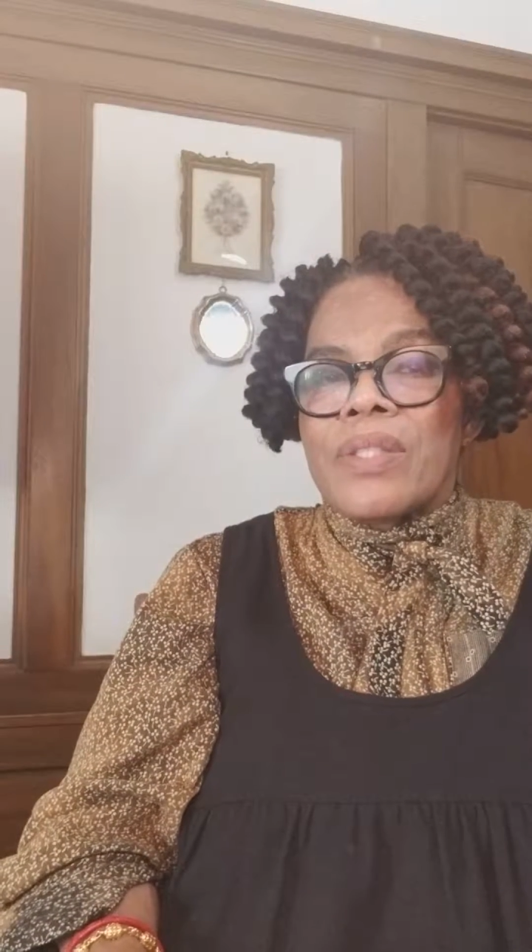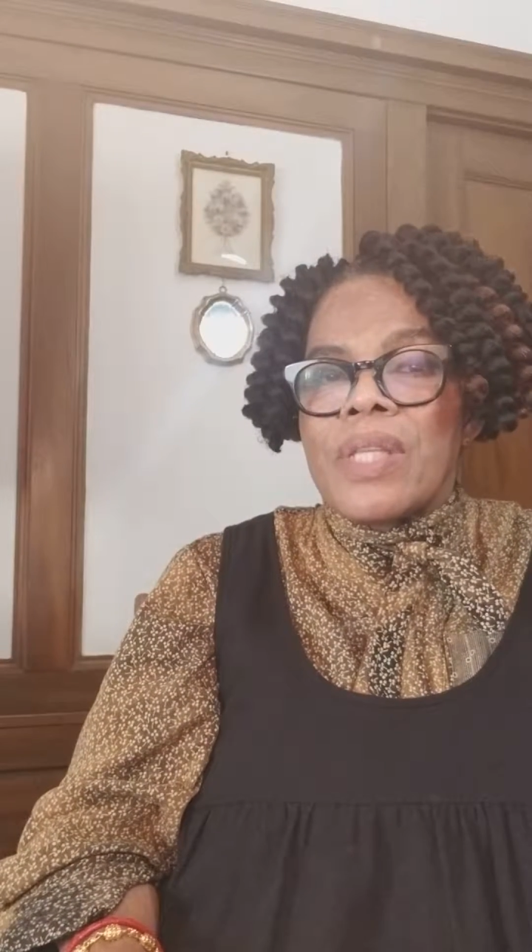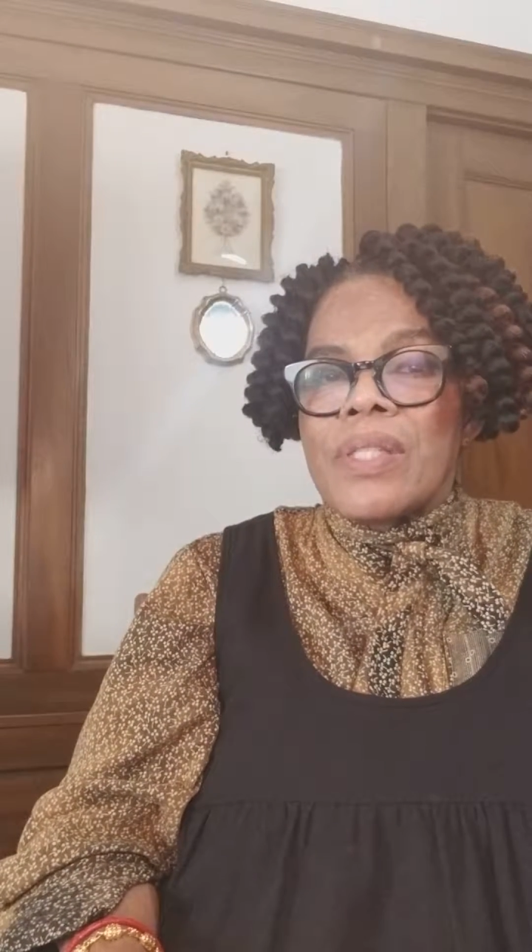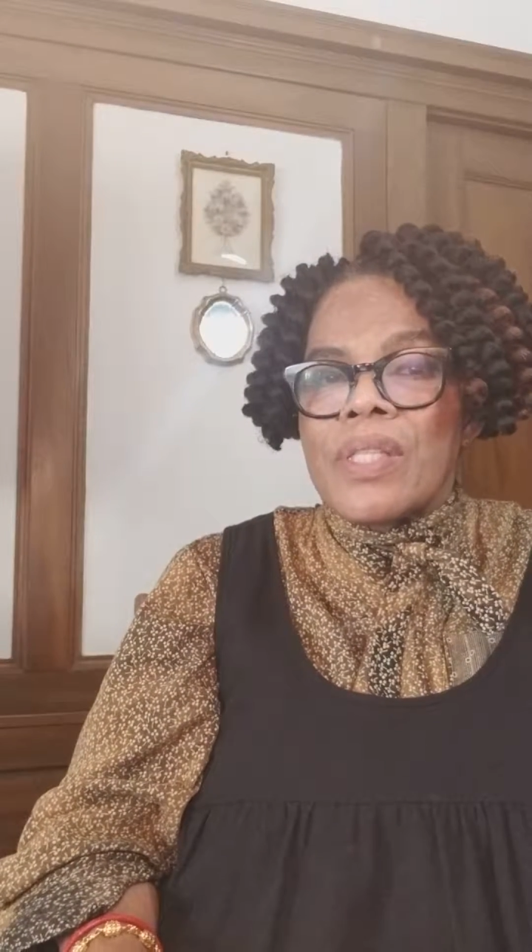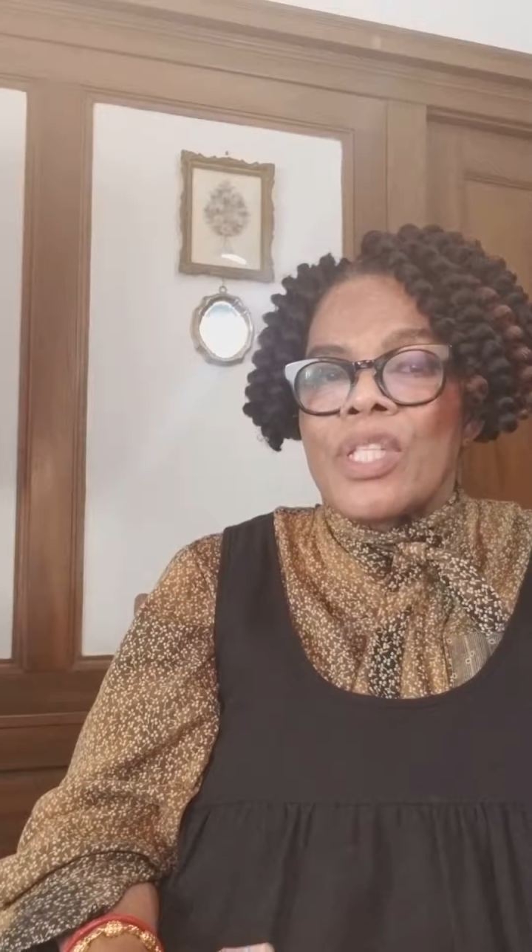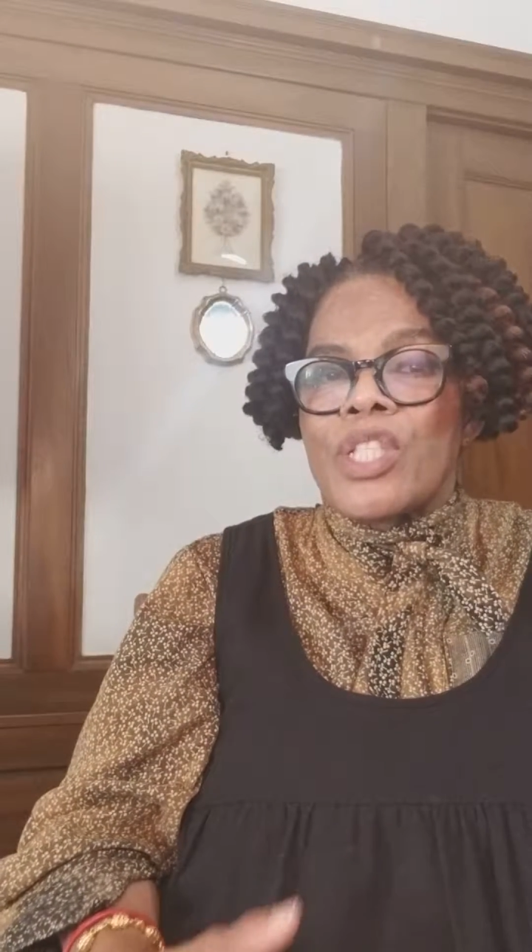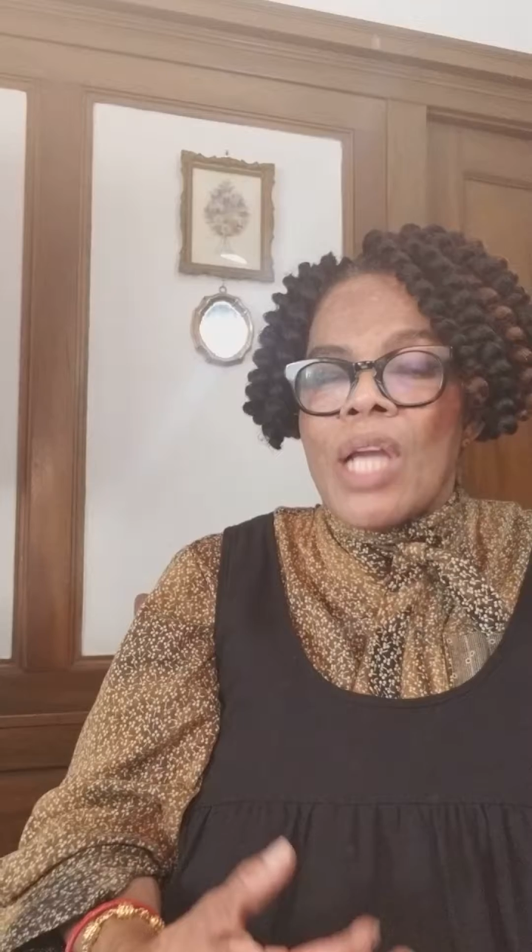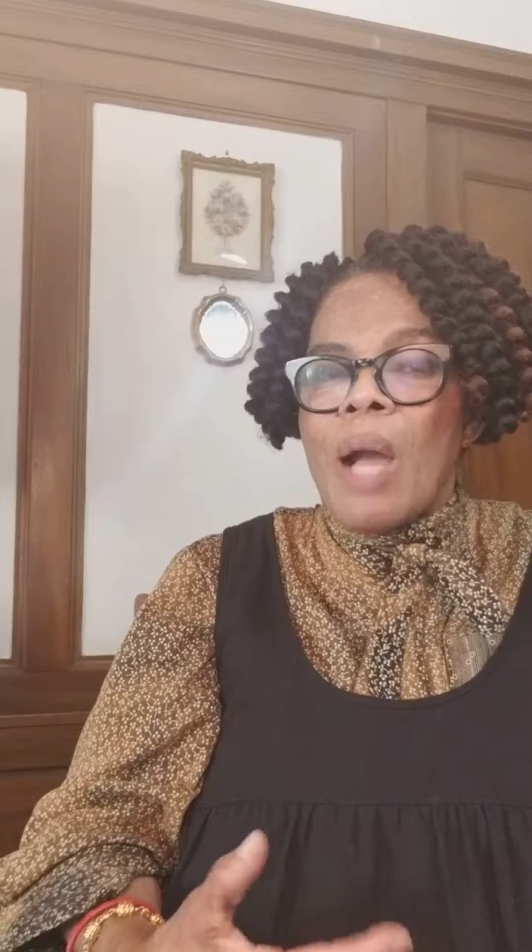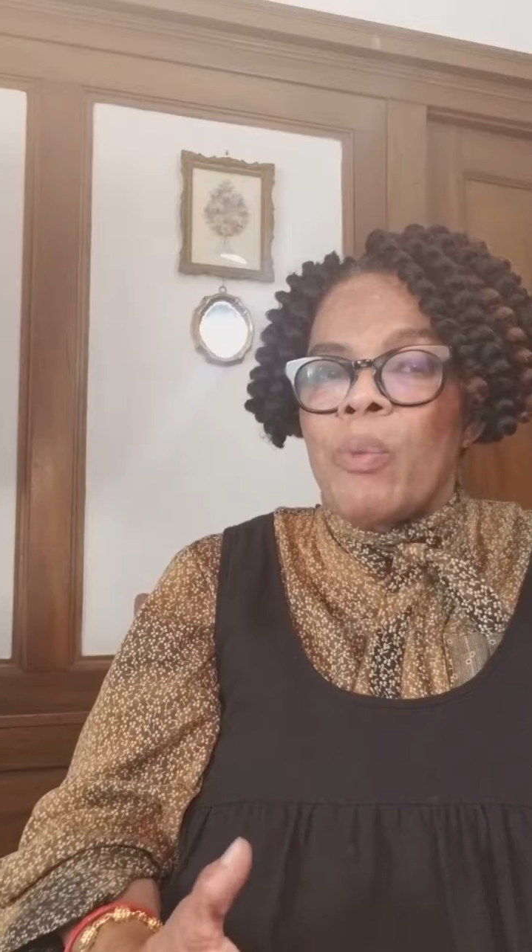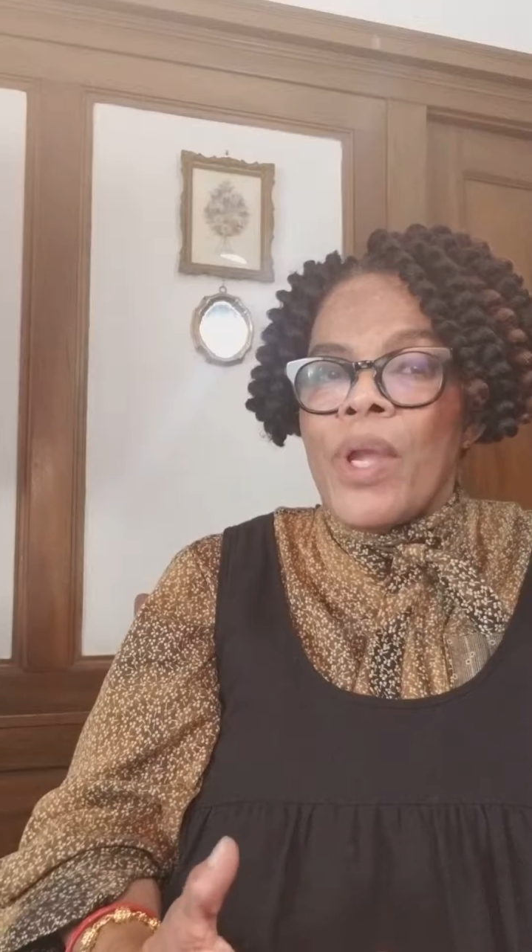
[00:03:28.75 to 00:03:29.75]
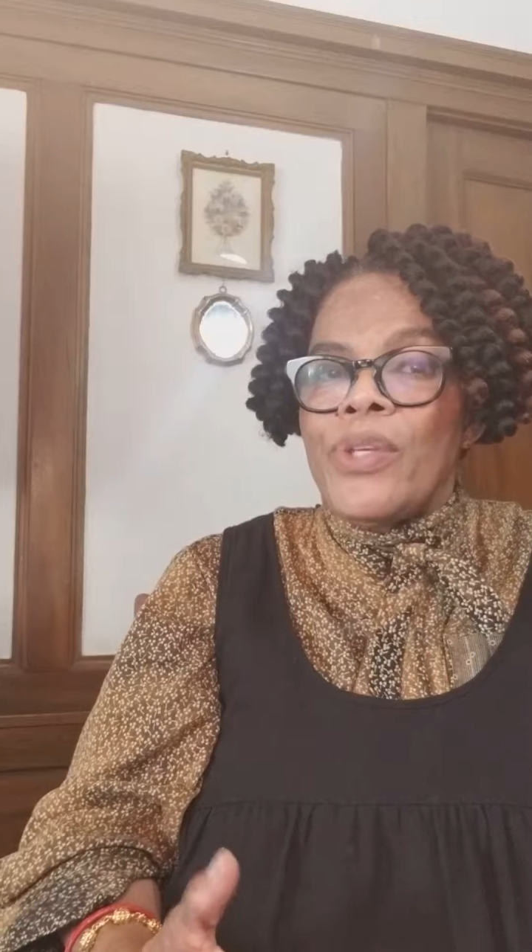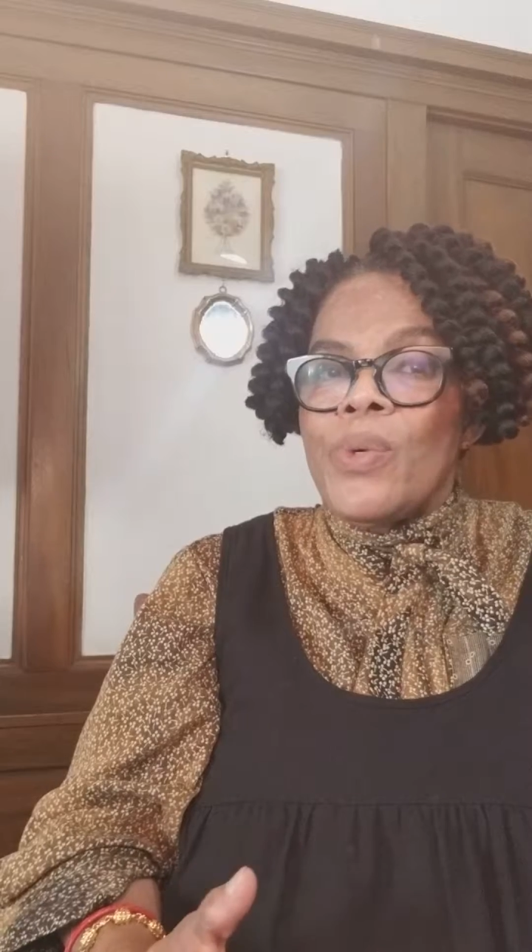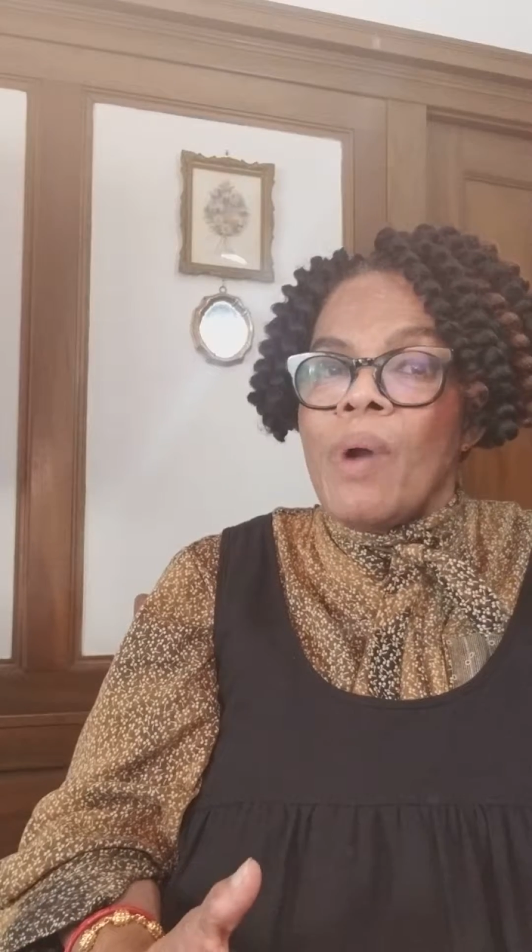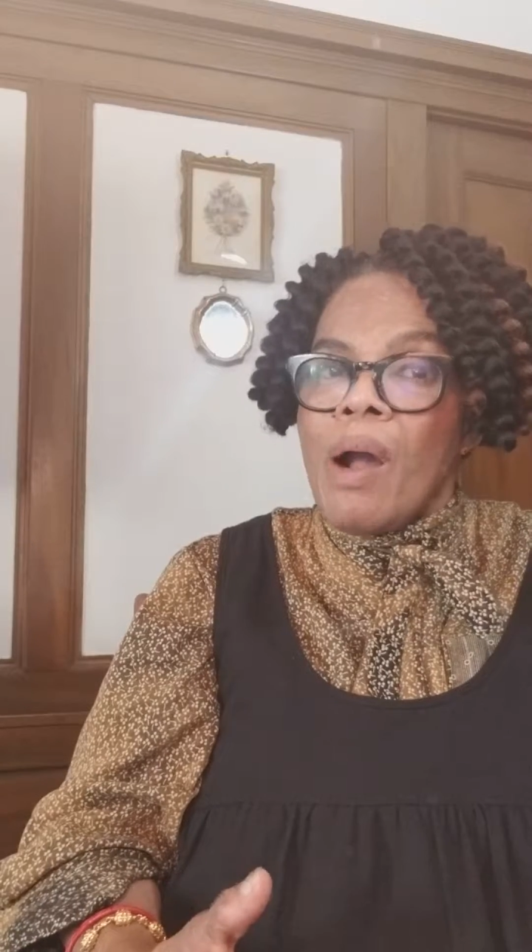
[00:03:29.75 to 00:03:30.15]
this is a job where you